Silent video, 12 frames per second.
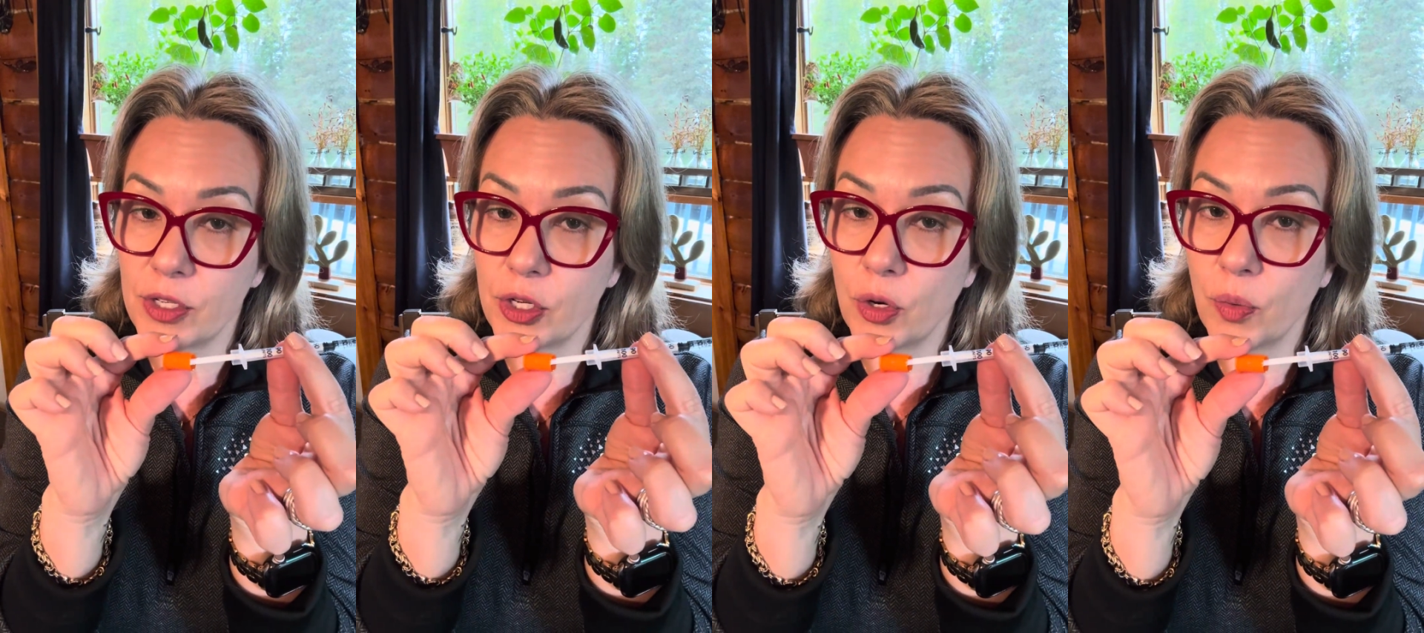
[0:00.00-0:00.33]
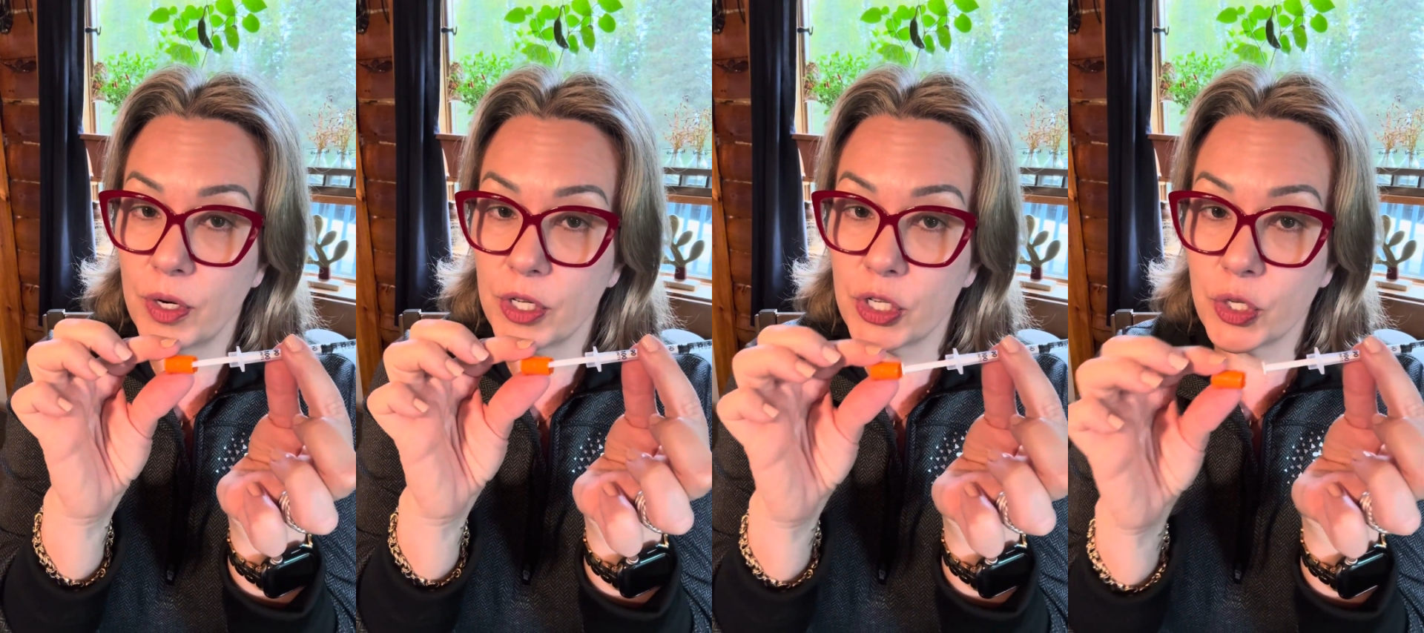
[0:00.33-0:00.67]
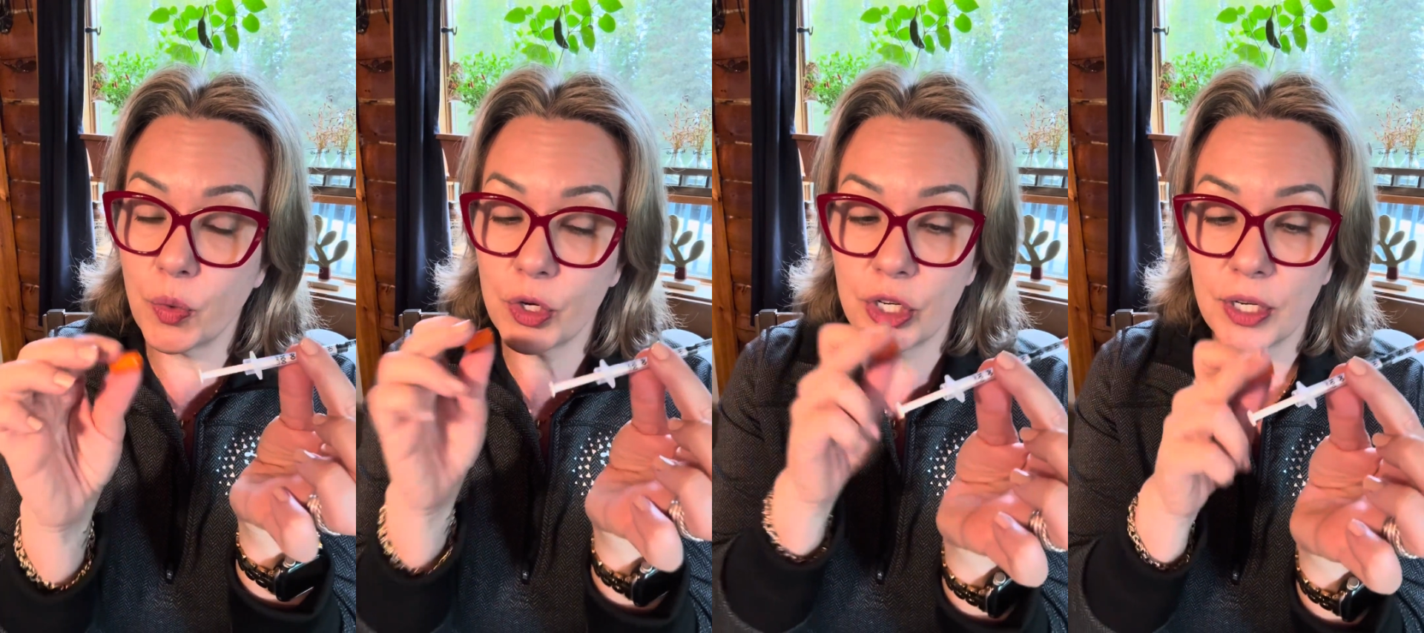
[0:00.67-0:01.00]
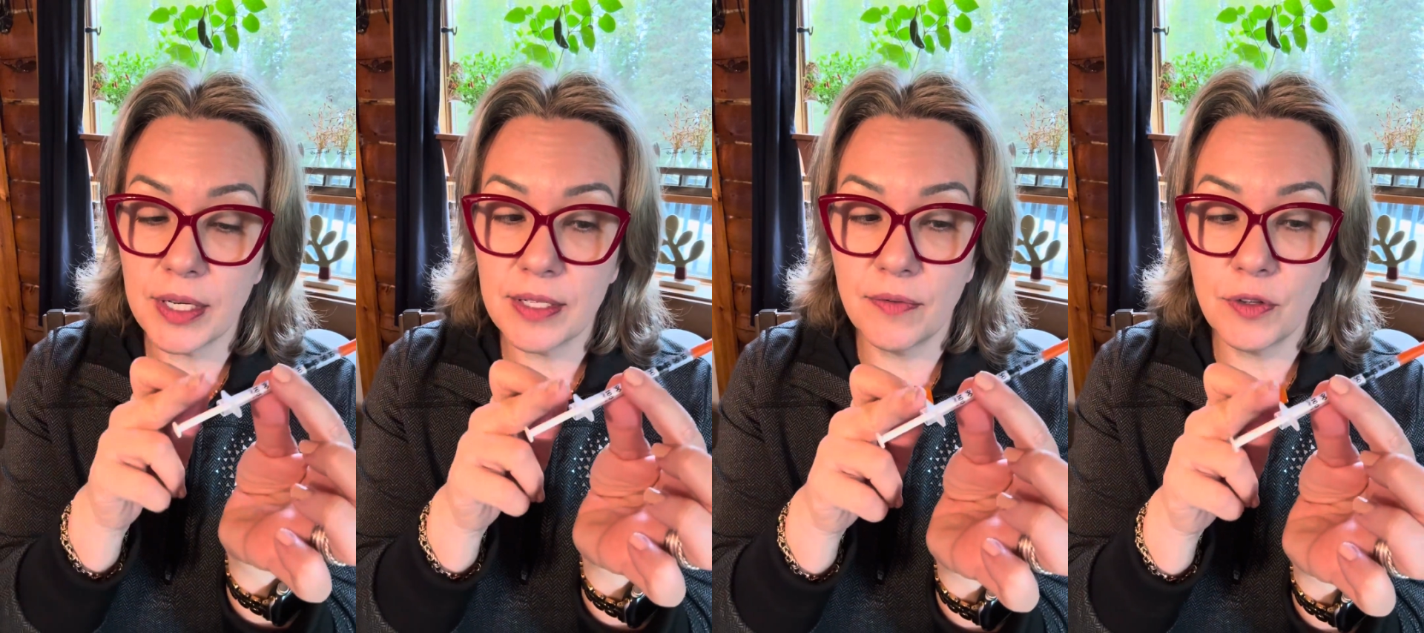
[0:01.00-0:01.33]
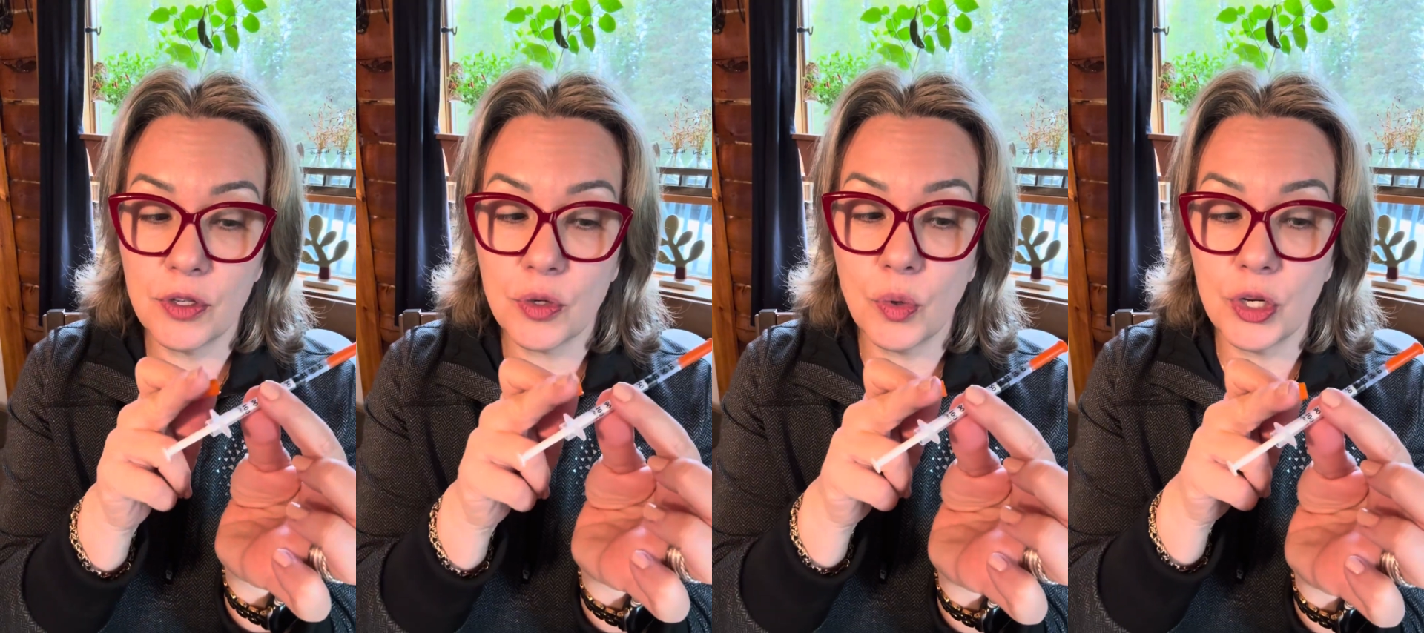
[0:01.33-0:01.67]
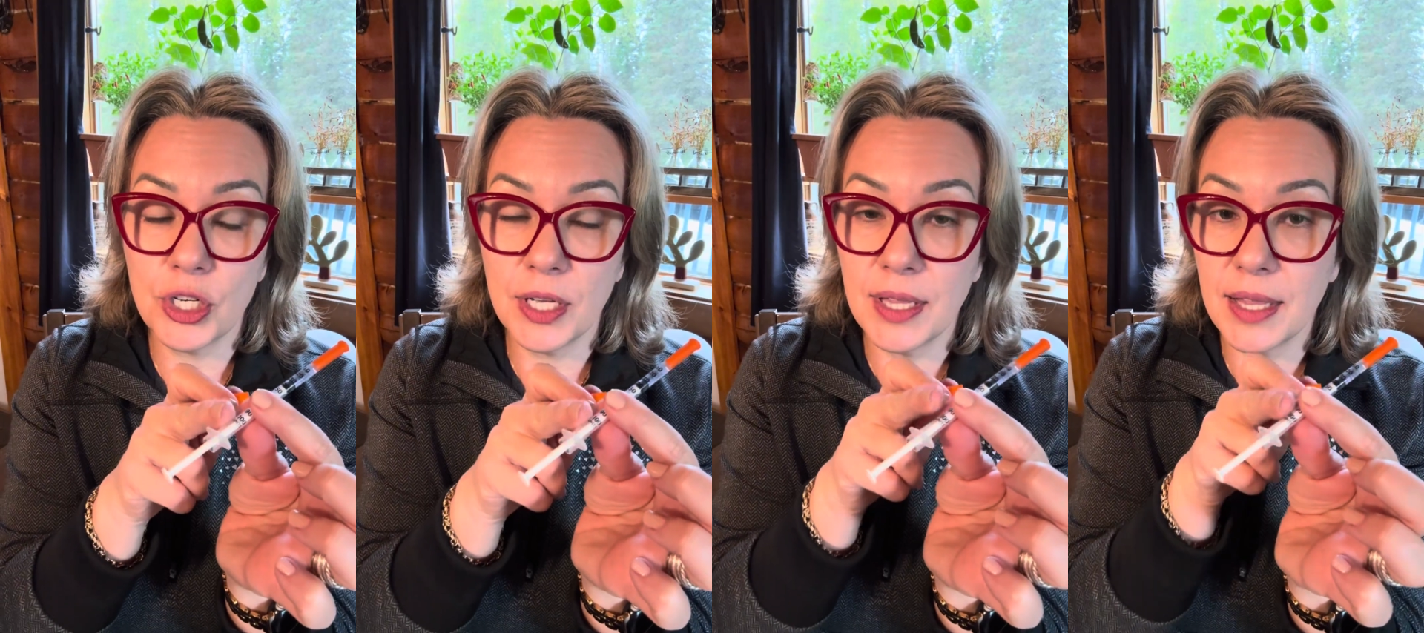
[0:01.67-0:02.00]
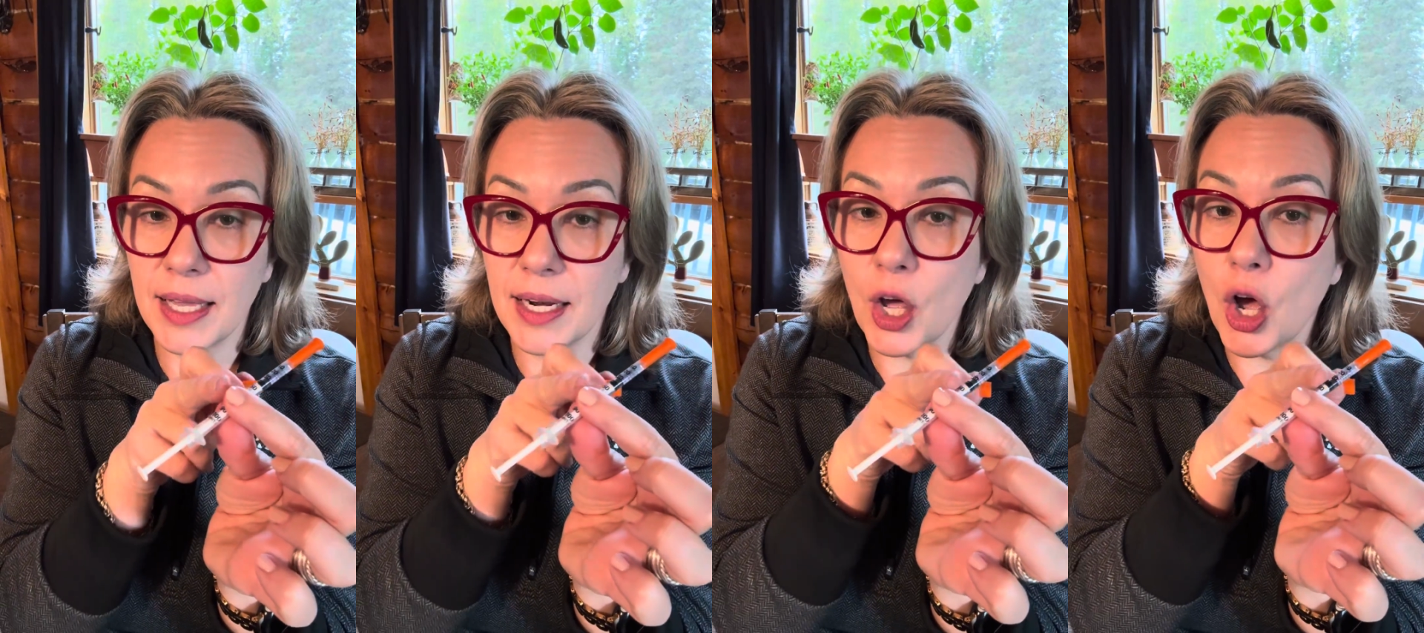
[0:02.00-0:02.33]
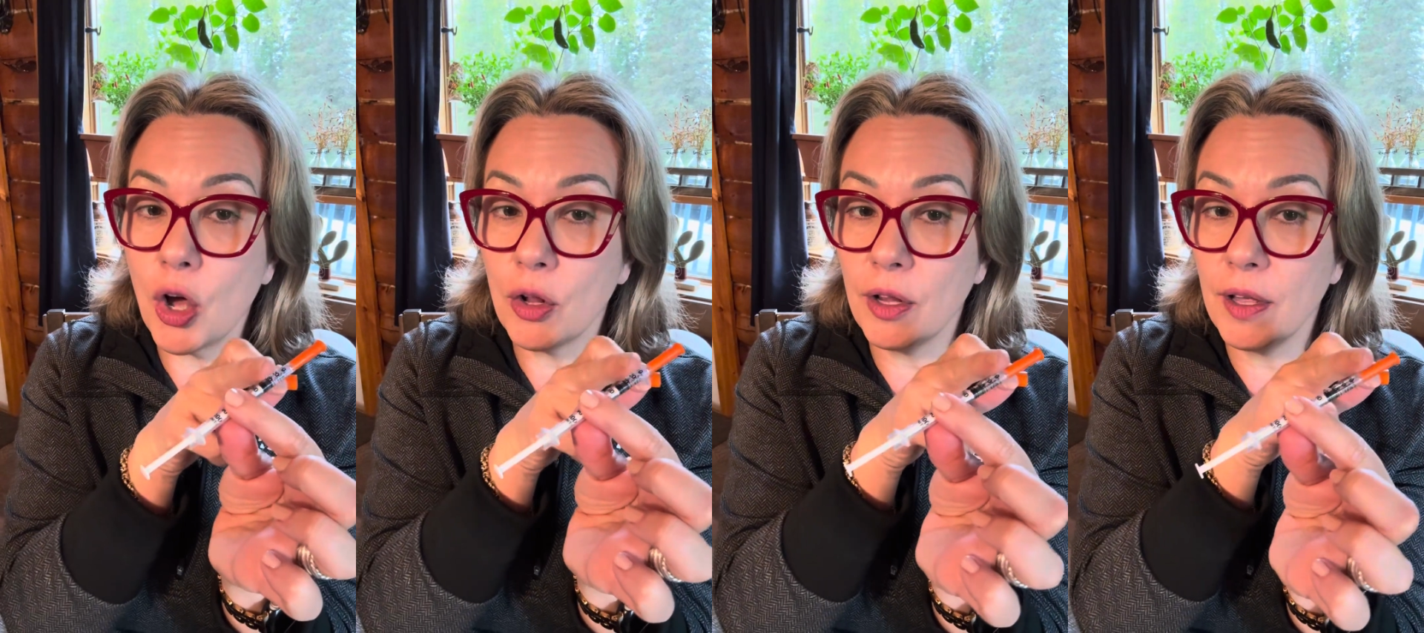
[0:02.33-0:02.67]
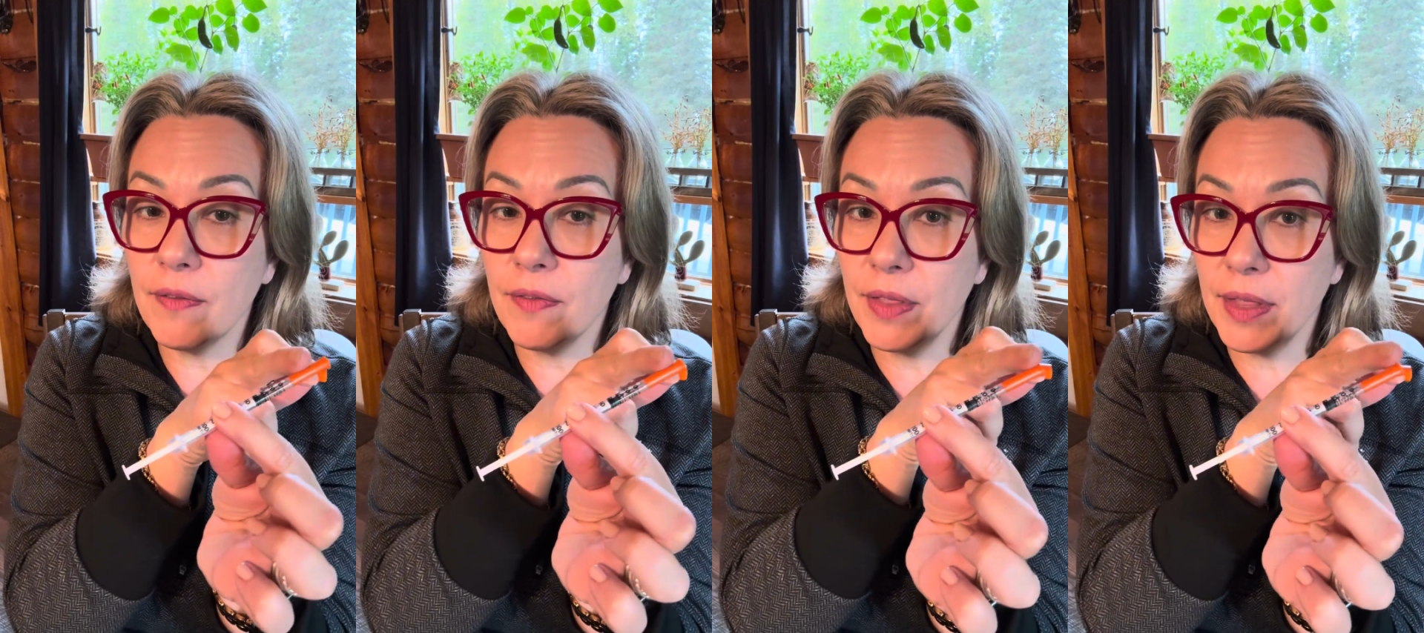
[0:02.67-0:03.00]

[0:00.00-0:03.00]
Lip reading: So you don't wanna squish it, because if you squish it, then all of